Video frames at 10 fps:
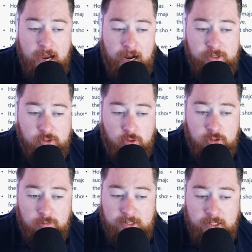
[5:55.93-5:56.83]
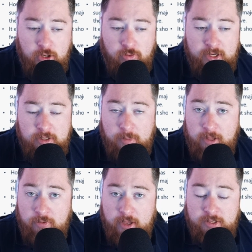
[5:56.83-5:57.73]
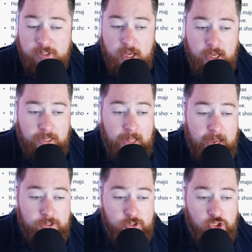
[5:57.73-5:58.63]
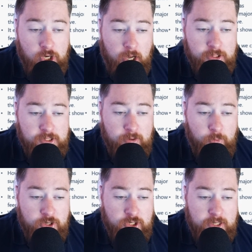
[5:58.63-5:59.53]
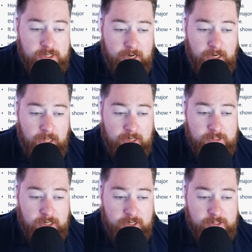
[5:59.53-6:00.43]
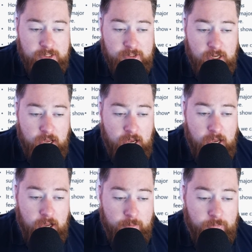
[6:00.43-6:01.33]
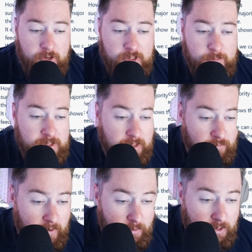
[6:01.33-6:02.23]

and it's automatically created me this line chart in which it's analyzed and it says that it's basically found